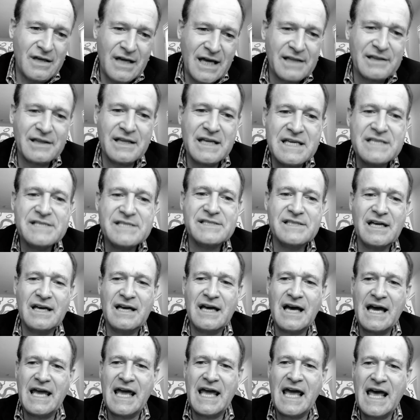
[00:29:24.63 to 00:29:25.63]
at least
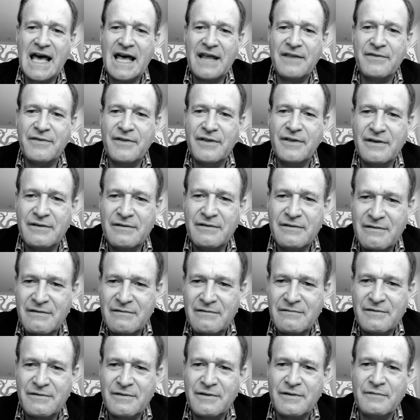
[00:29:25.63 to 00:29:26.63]
I had the
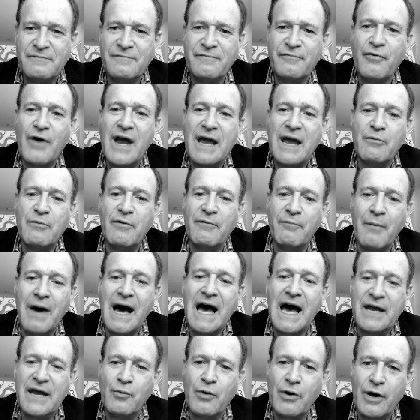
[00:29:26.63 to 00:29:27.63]
frame of
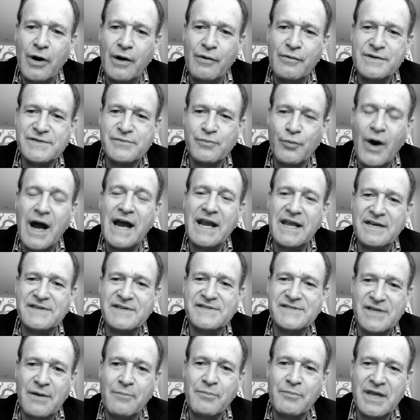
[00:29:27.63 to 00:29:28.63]
mind where I was writing
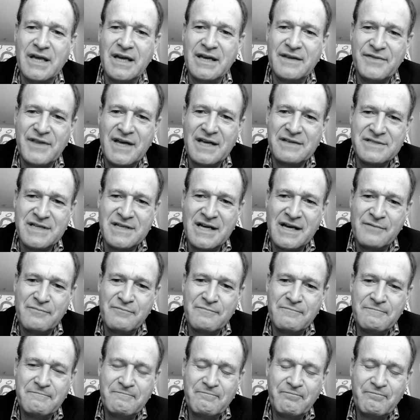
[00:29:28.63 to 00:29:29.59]
something at that time.